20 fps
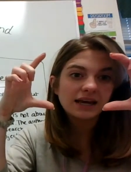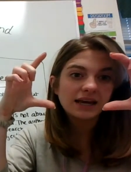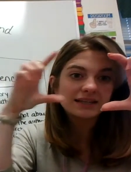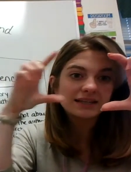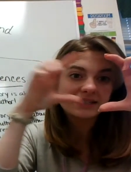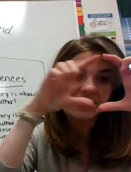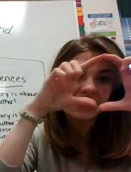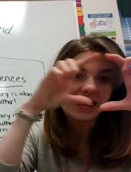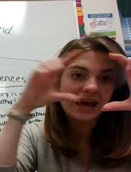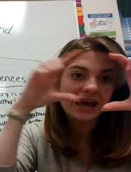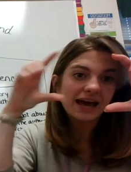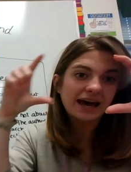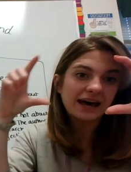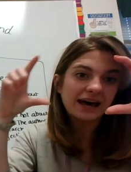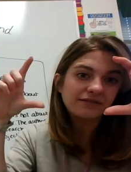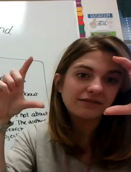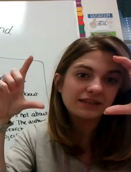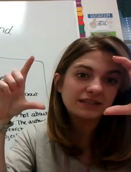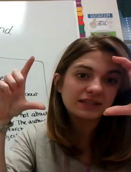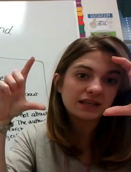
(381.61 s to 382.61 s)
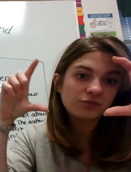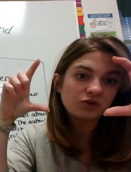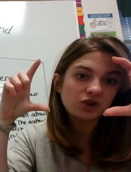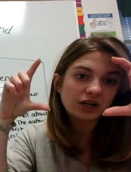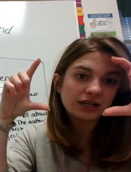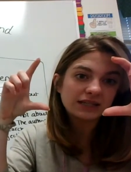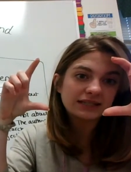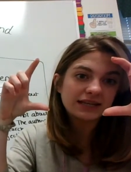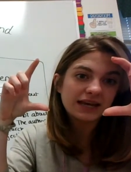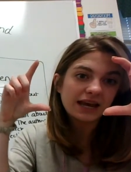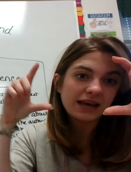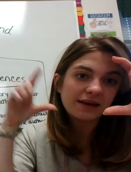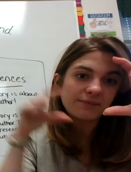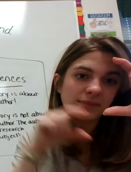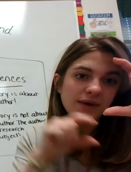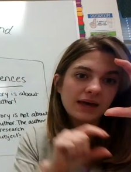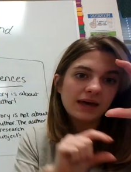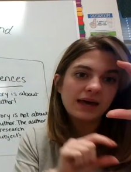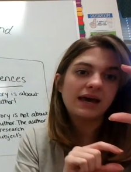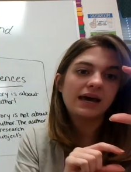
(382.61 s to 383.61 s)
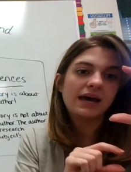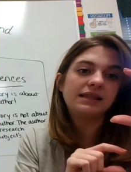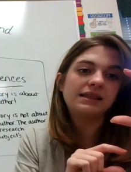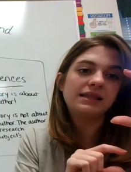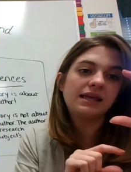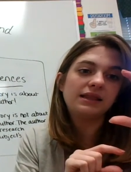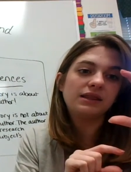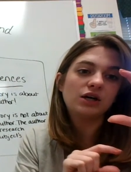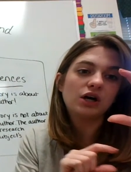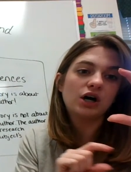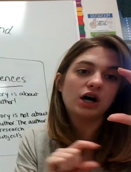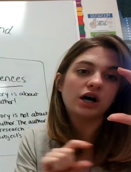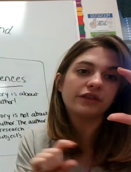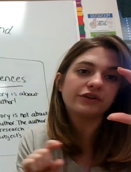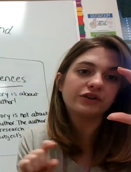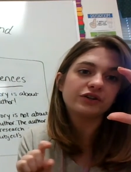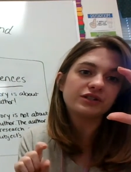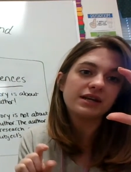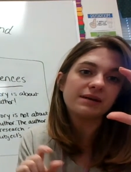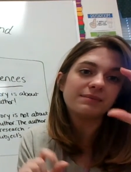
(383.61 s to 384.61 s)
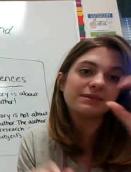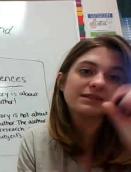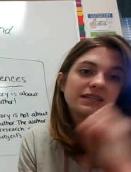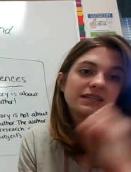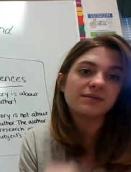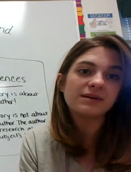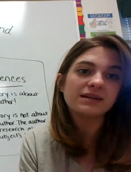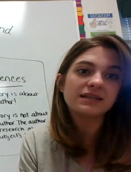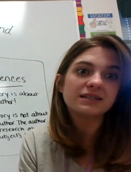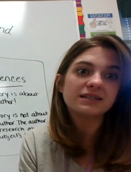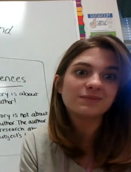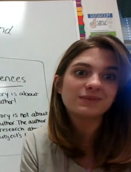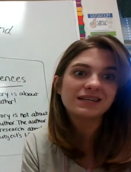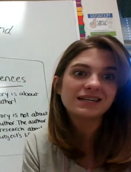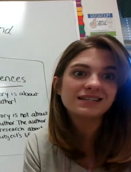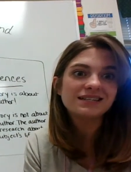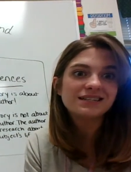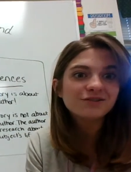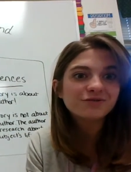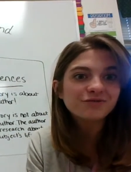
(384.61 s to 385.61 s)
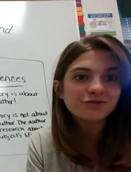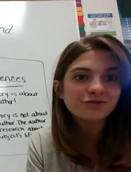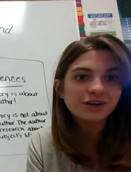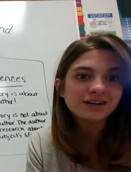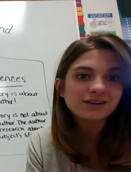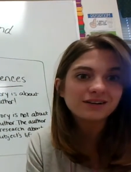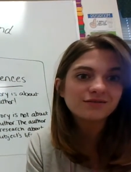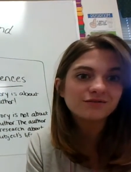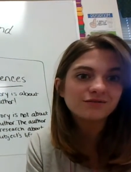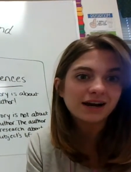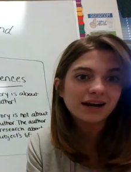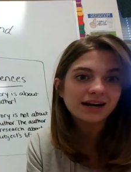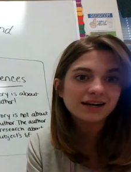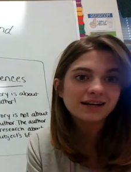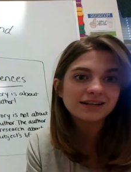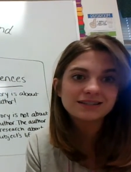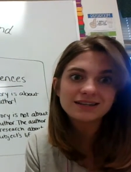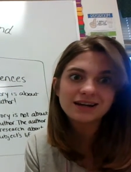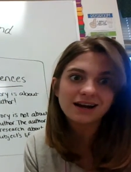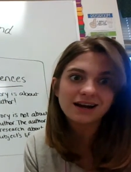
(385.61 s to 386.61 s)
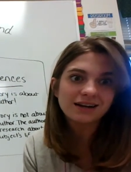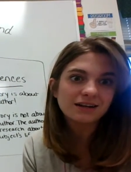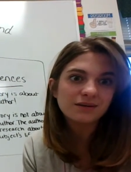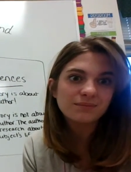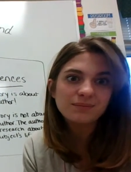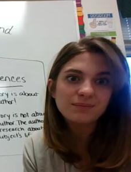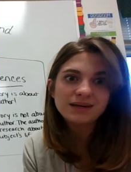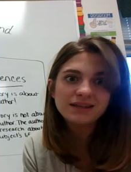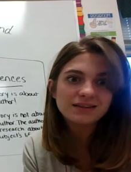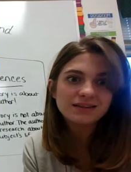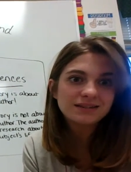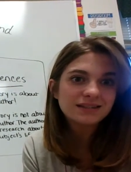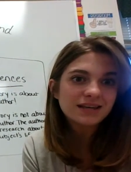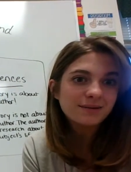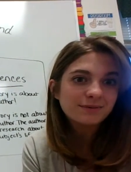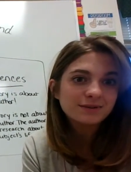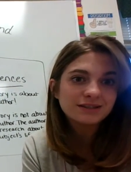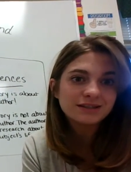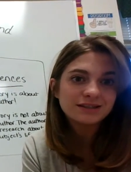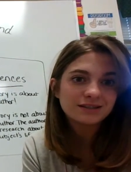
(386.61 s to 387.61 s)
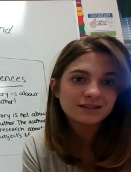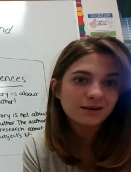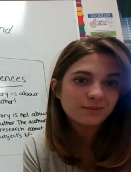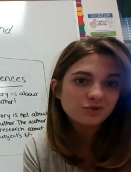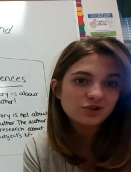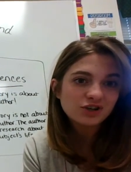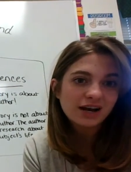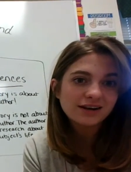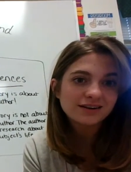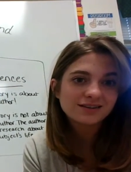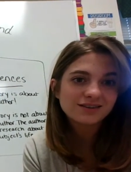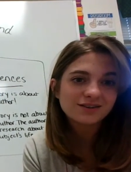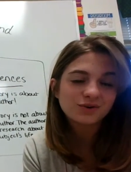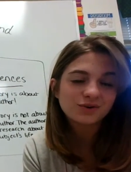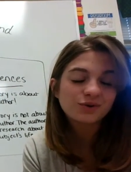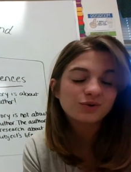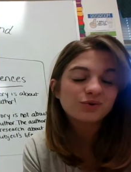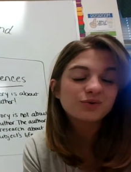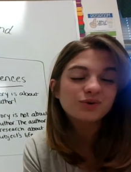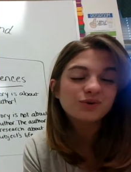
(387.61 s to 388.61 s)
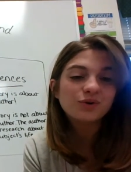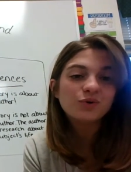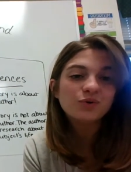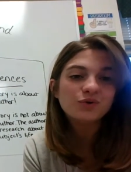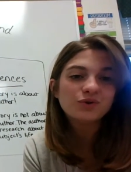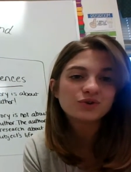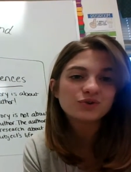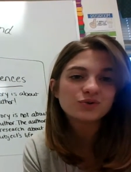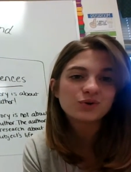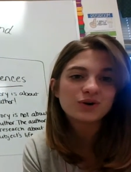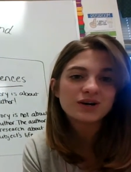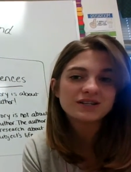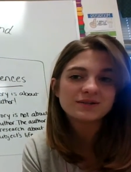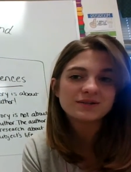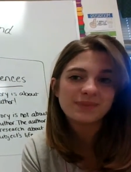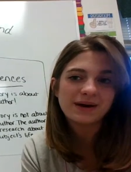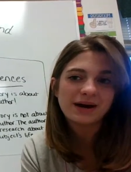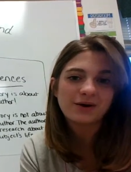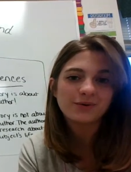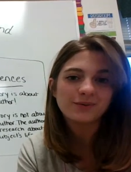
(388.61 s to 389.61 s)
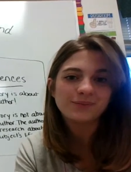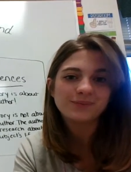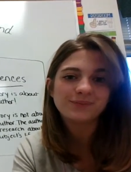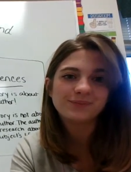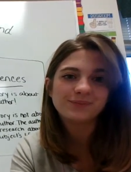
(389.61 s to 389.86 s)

is going to have the subject's name, and then the author's name is going to be something different, right? It's not going to be the same as the subject or who the story's about.